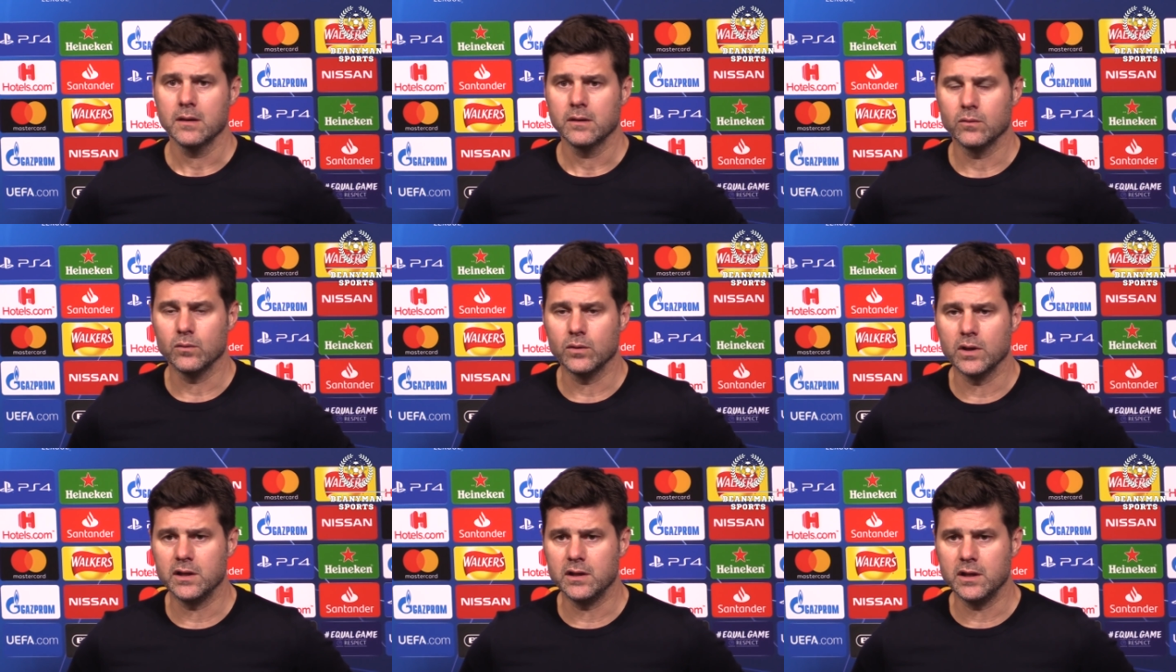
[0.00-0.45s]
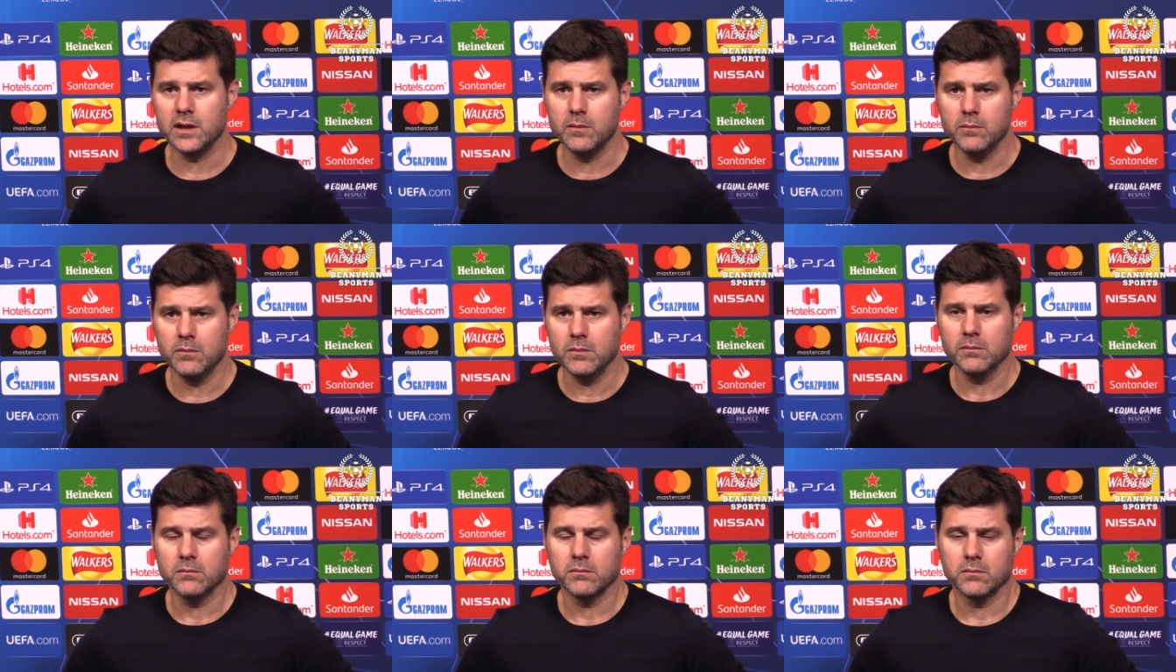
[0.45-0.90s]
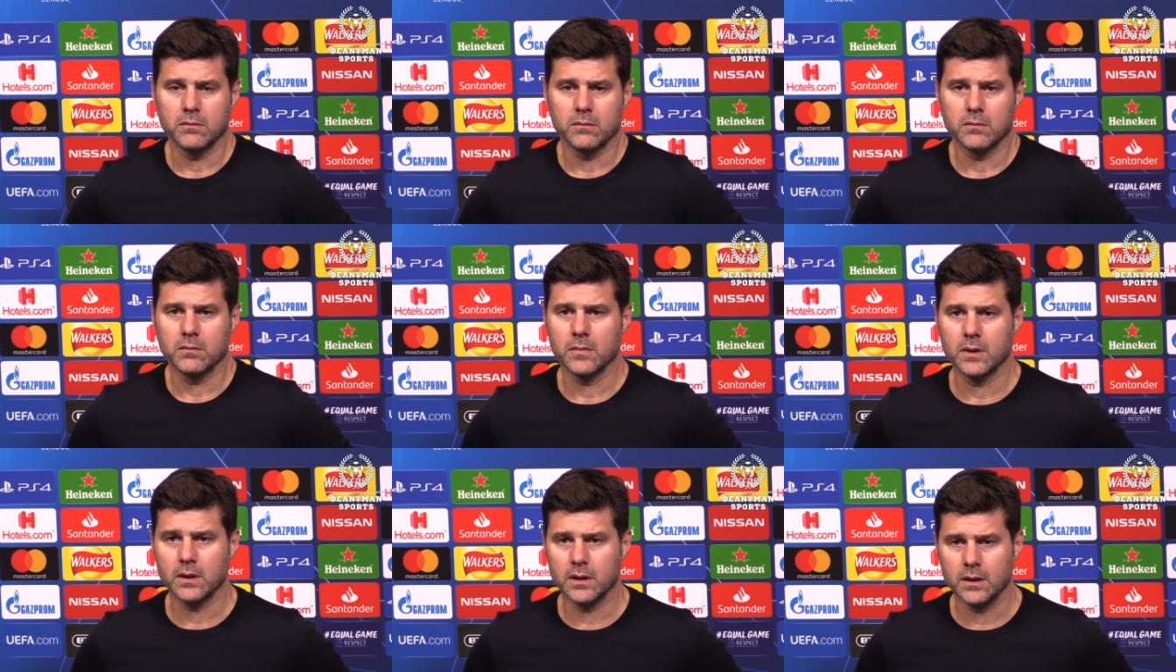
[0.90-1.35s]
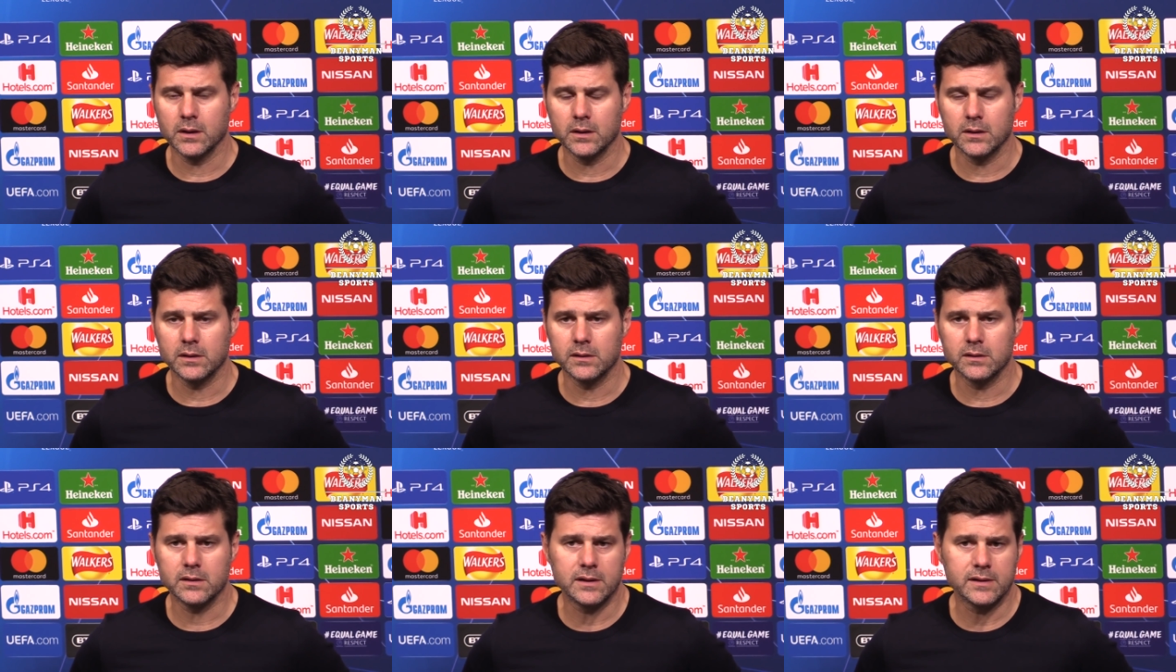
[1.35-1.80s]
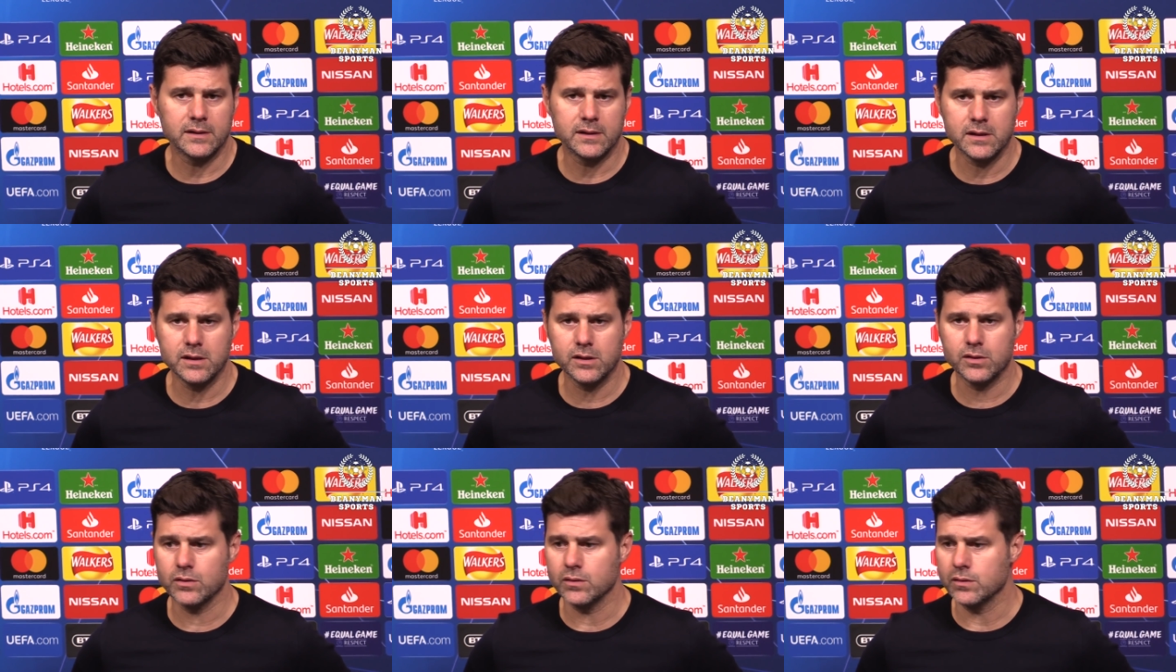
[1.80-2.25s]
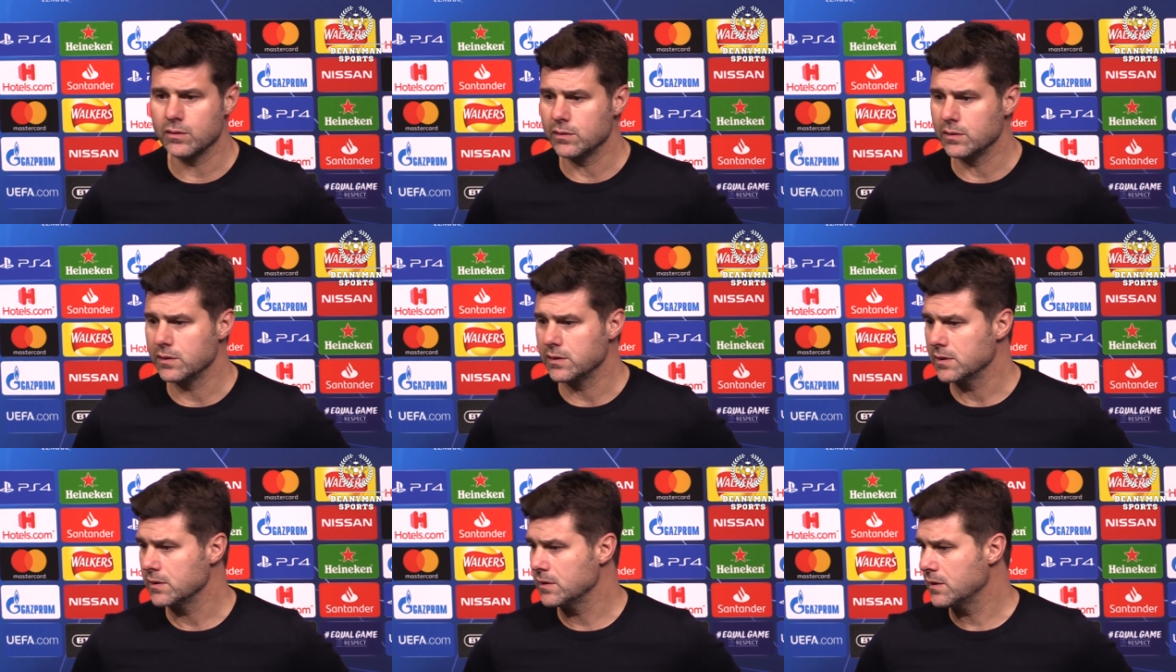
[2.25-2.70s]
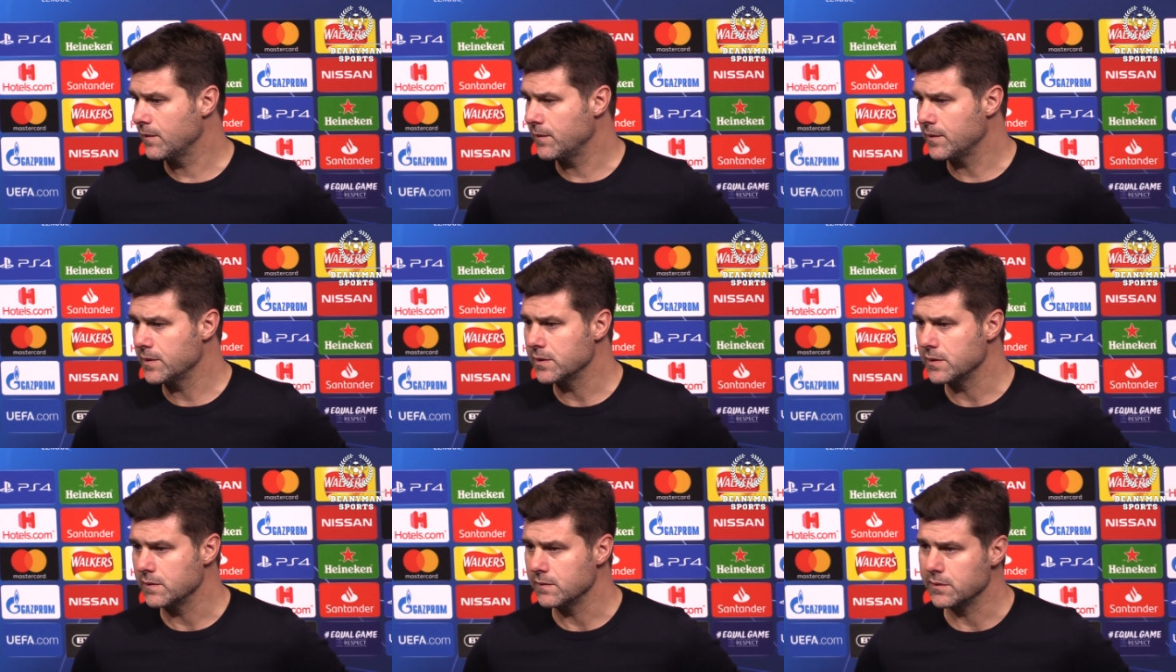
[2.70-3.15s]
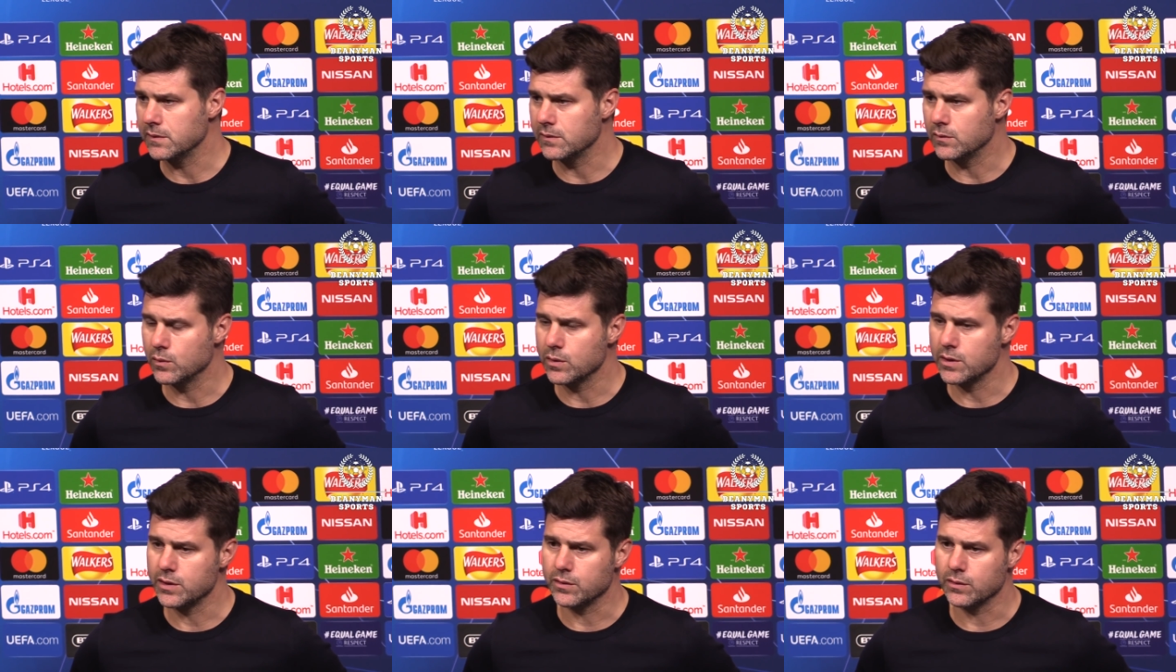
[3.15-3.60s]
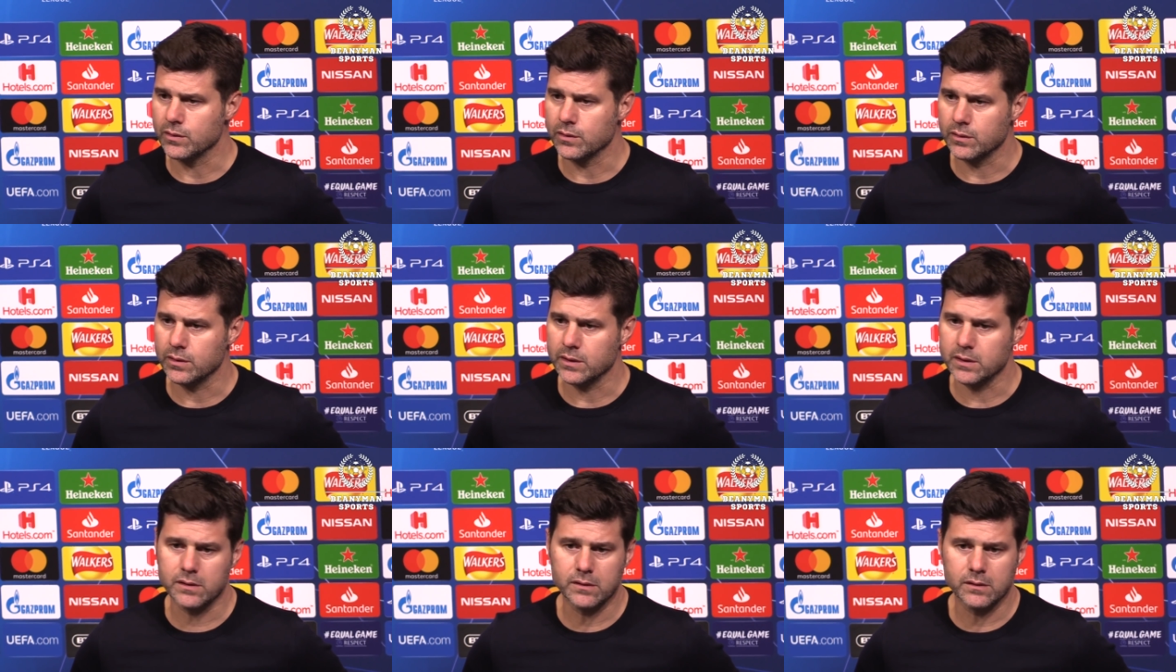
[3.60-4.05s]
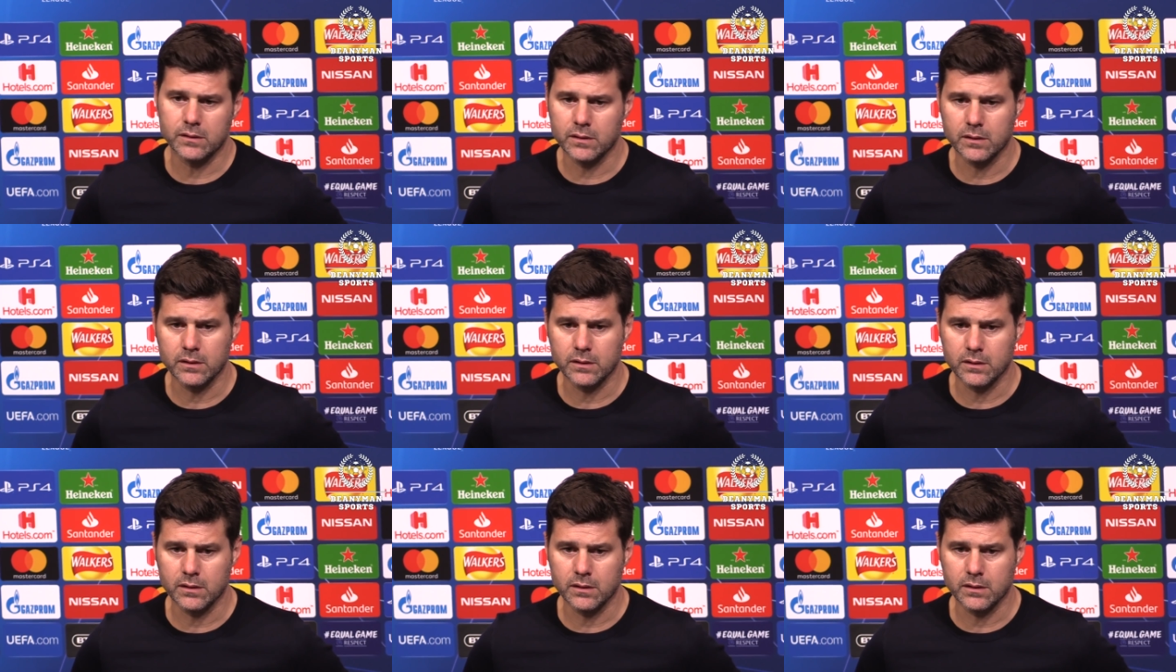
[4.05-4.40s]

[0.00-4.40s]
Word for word: to the team uh, in transition, in defensive situation, in,